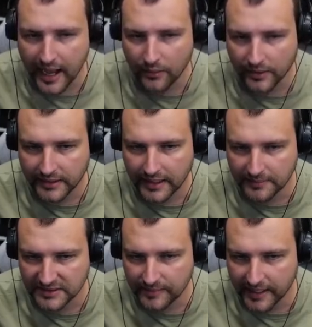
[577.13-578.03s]
Our team
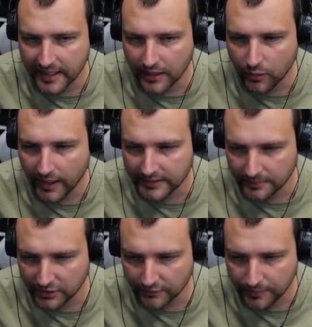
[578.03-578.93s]
is making quite a
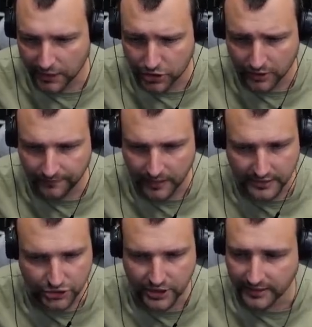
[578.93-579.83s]
bit of pressure for
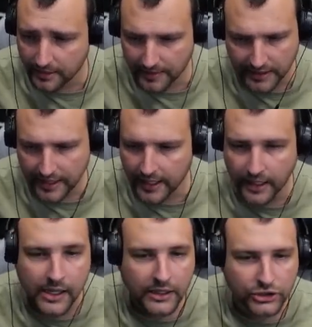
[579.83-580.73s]
this gentleman here,
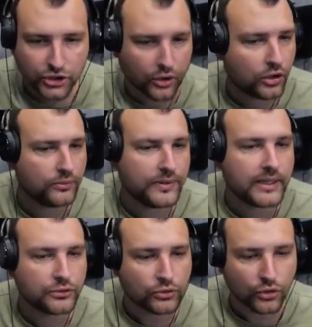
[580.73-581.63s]
so all we
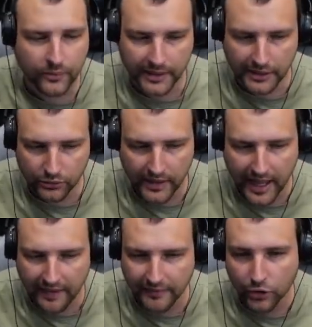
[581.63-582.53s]
need to do, we need to
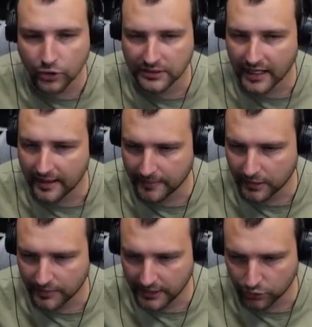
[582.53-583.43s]
have a good time
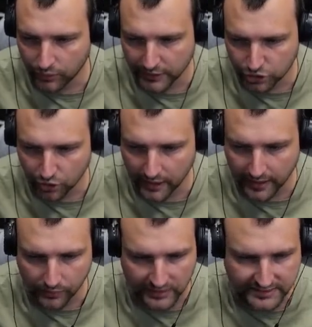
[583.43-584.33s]
and we need to enjoy
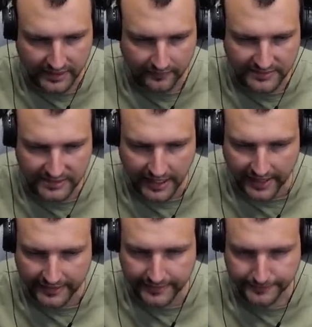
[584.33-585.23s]
ourselves,
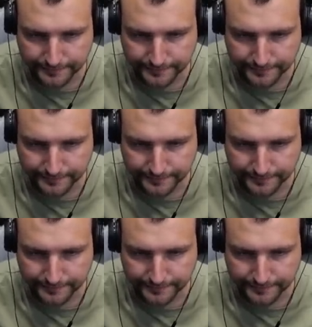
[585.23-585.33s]
right?